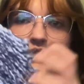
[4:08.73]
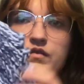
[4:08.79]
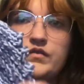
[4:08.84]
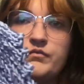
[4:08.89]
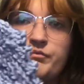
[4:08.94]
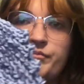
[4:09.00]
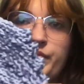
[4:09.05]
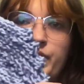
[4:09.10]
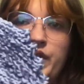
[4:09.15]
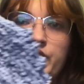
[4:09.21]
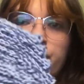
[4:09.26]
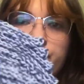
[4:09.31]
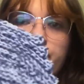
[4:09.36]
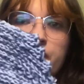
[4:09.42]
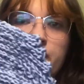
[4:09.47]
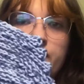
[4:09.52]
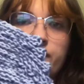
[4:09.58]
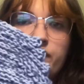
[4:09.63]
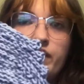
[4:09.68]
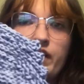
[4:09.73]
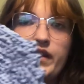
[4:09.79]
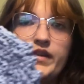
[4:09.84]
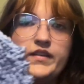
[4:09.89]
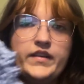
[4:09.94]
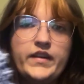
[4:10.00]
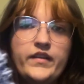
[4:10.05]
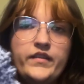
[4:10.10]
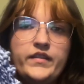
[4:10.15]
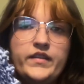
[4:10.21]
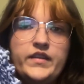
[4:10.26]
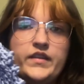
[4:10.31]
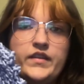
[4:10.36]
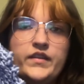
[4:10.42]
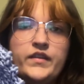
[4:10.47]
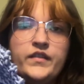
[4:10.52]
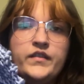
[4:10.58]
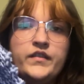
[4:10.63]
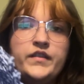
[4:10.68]
bunching right down
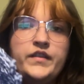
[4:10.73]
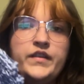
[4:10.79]
here,